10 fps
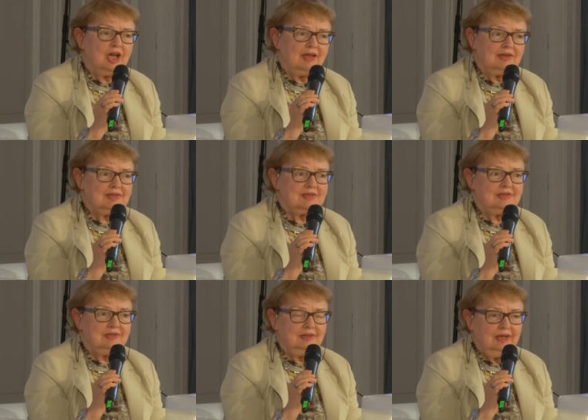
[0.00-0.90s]
Or
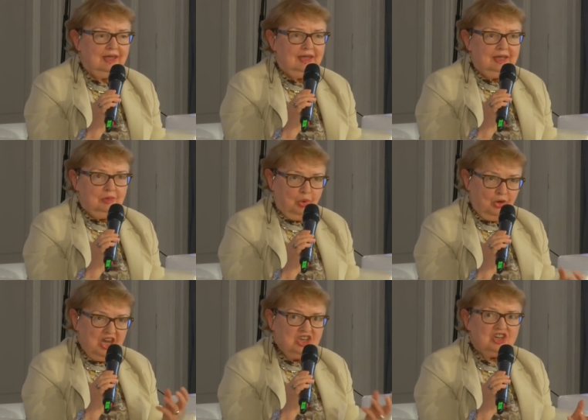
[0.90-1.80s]
maybe it
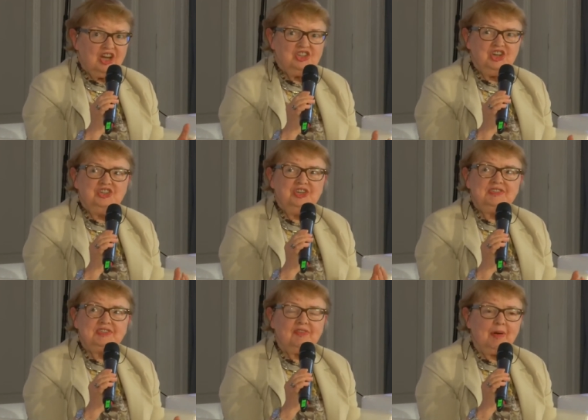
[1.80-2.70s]

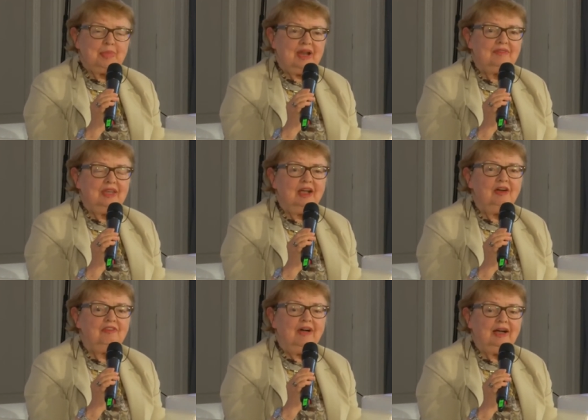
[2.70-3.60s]
excludes from the
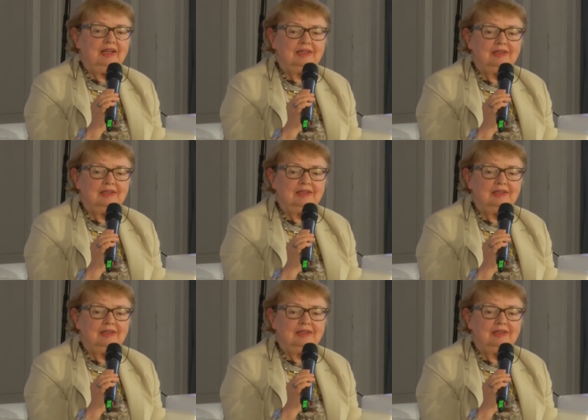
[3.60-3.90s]
term of